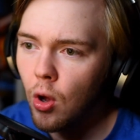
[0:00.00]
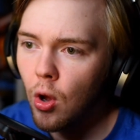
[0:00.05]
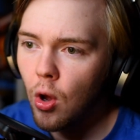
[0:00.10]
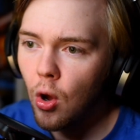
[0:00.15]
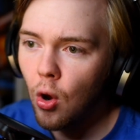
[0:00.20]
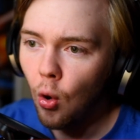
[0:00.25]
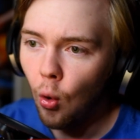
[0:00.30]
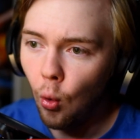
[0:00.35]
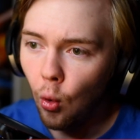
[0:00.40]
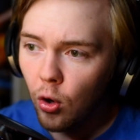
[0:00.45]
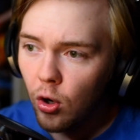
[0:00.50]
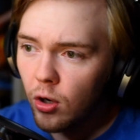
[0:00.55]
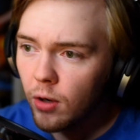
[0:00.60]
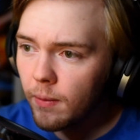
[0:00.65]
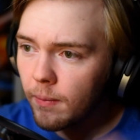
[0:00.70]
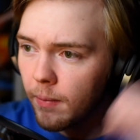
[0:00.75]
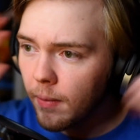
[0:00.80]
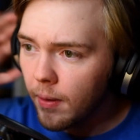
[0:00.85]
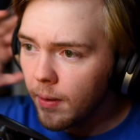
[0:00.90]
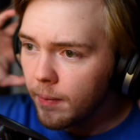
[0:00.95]
Or
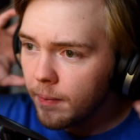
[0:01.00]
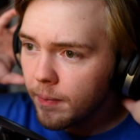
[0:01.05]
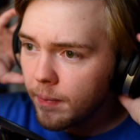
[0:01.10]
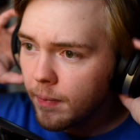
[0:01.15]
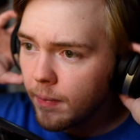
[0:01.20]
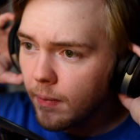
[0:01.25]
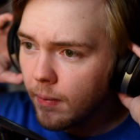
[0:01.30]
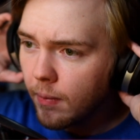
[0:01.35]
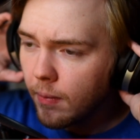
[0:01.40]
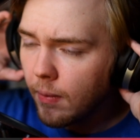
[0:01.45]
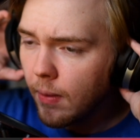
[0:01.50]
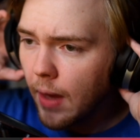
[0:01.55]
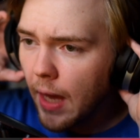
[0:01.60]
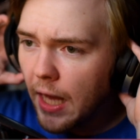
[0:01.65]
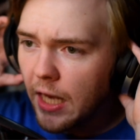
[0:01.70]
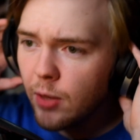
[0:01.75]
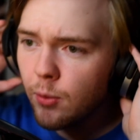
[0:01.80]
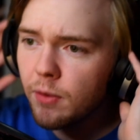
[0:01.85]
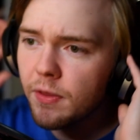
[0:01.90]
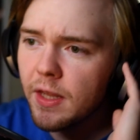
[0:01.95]

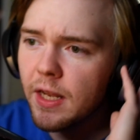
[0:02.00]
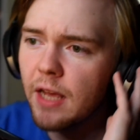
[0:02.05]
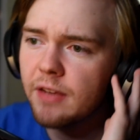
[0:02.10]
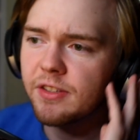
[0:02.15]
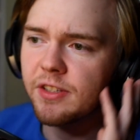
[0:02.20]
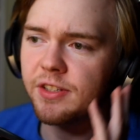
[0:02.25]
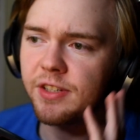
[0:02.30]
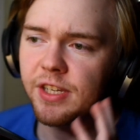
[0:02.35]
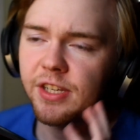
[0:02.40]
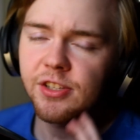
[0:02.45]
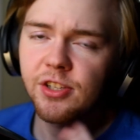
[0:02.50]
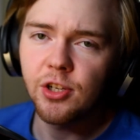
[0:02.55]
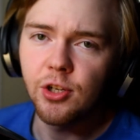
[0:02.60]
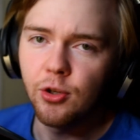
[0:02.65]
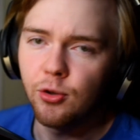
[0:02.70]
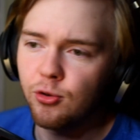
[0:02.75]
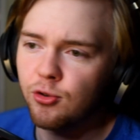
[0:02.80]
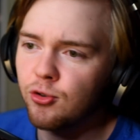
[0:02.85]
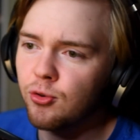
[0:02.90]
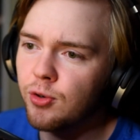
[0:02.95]
anyone that has a decent
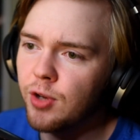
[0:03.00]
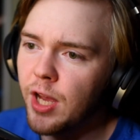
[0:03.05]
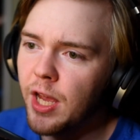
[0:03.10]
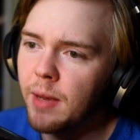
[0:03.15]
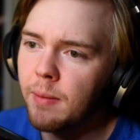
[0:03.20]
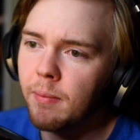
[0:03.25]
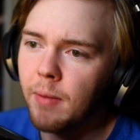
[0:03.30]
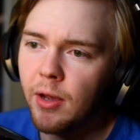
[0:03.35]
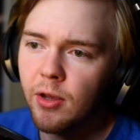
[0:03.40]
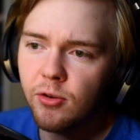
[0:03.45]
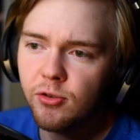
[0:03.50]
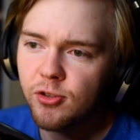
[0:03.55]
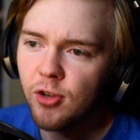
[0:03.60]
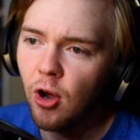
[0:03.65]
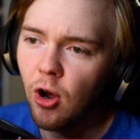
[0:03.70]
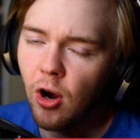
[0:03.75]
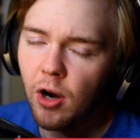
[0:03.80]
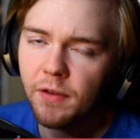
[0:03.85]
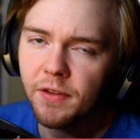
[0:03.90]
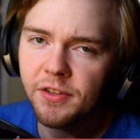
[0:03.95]
neutral game. I used
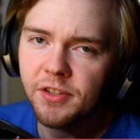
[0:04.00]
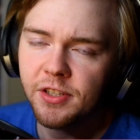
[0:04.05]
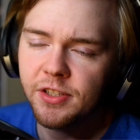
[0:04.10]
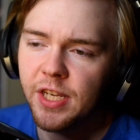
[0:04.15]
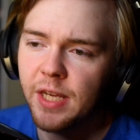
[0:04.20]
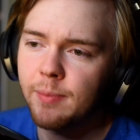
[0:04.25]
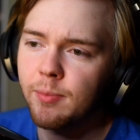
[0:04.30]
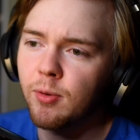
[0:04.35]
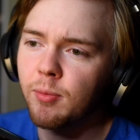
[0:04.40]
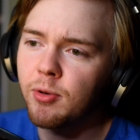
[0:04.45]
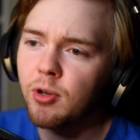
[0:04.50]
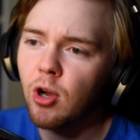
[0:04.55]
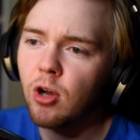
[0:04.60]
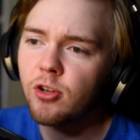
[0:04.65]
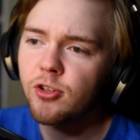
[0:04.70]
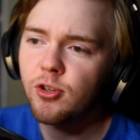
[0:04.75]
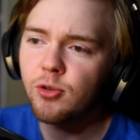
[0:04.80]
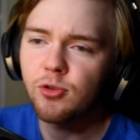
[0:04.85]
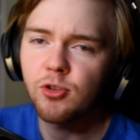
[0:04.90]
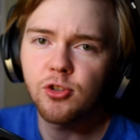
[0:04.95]
hog in this example, but
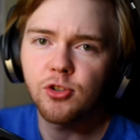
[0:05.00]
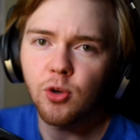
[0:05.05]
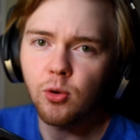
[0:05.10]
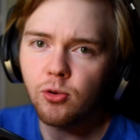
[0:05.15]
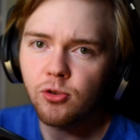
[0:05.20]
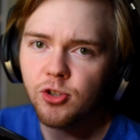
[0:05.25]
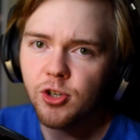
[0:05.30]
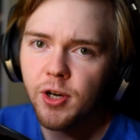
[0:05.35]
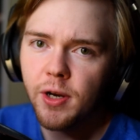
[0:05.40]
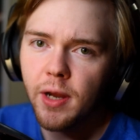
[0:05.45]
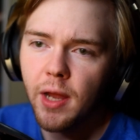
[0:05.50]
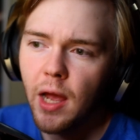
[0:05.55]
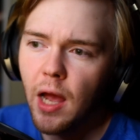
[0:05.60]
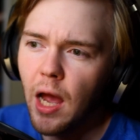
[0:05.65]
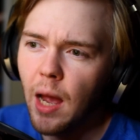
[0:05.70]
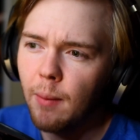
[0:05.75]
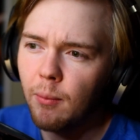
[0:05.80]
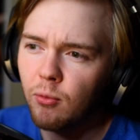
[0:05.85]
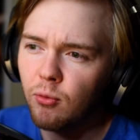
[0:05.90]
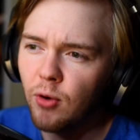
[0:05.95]
also soldier.
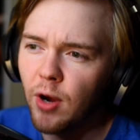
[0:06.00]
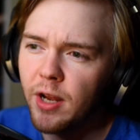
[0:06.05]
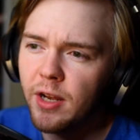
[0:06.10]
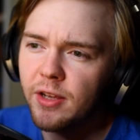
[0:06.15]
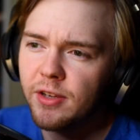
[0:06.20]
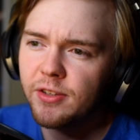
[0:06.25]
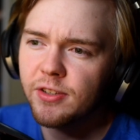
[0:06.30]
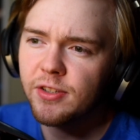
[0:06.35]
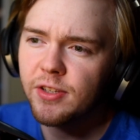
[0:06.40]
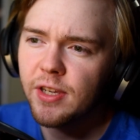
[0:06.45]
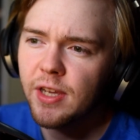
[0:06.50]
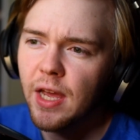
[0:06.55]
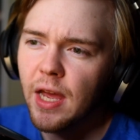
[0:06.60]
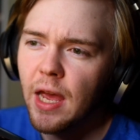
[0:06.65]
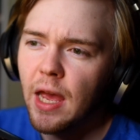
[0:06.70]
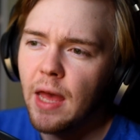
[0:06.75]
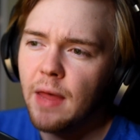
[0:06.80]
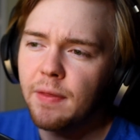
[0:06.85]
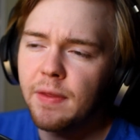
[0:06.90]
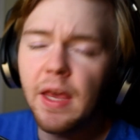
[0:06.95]
Right as
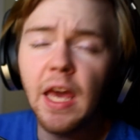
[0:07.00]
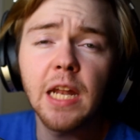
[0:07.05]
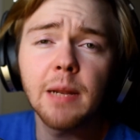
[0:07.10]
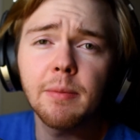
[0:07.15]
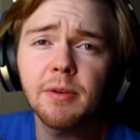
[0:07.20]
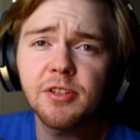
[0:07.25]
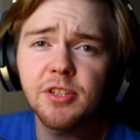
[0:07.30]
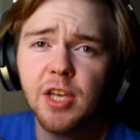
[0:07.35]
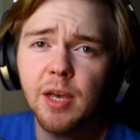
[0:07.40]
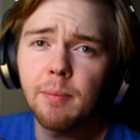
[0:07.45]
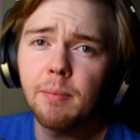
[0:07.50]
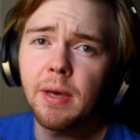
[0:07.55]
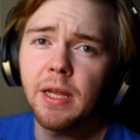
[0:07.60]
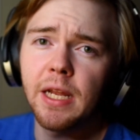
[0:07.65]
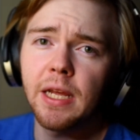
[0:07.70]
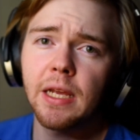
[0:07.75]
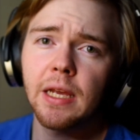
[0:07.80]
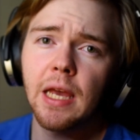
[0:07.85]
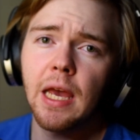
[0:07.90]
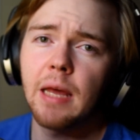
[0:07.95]
the enemy's
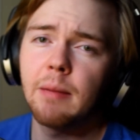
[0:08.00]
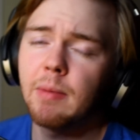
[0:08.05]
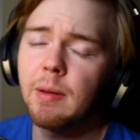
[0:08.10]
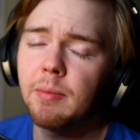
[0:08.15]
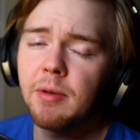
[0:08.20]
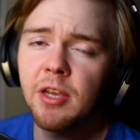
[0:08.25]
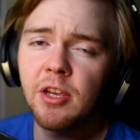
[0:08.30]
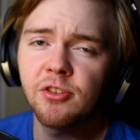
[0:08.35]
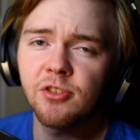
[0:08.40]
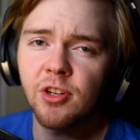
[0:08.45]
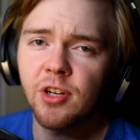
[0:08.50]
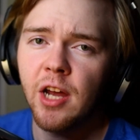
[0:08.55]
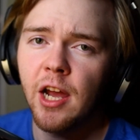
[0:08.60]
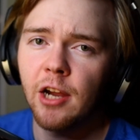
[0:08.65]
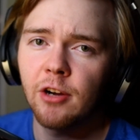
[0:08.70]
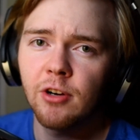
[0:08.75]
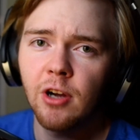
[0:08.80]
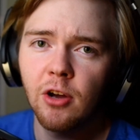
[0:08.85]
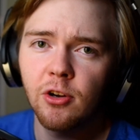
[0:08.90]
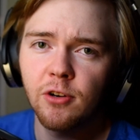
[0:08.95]
committing and maybe he's on high
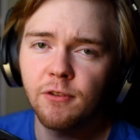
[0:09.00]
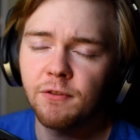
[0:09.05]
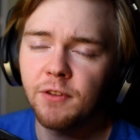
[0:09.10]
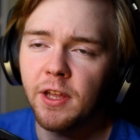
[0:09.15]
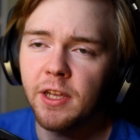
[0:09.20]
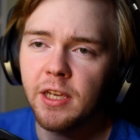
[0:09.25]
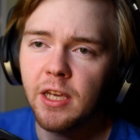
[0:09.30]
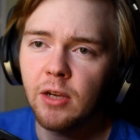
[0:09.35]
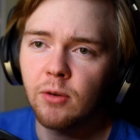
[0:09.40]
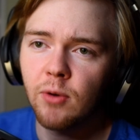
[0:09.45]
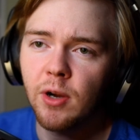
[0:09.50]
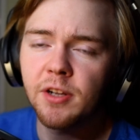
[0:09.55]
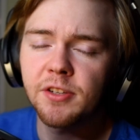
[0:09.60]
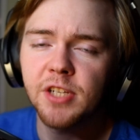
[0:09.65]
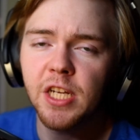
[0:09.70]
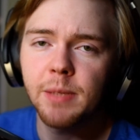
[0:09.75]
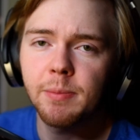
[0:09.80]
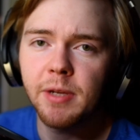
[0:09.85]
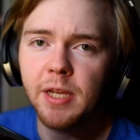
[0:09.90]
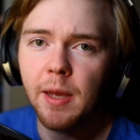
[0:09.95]
ground or flanking, right as the
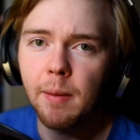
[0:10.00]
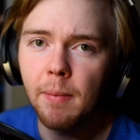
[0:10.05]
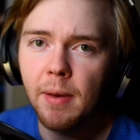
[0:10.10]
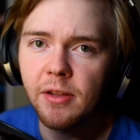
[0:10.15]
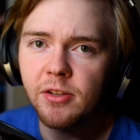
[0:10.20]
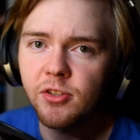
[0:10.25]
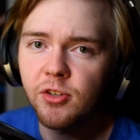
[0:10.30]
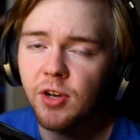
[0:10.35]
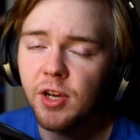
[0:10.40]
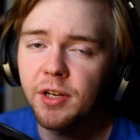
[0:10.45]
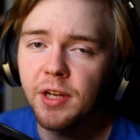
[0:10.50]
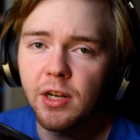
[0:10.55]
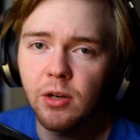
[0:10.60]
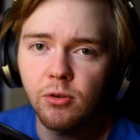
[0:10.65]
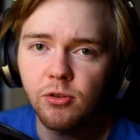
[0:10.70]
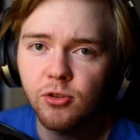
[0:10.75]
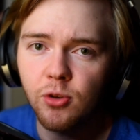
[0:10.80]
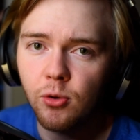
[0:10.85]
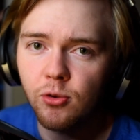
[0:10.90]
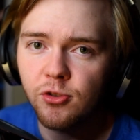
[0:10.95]
enemy commits, you can nano
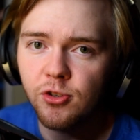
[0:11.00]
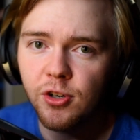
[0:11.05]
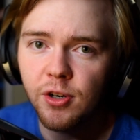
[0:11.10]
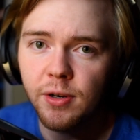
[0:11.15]
soldier.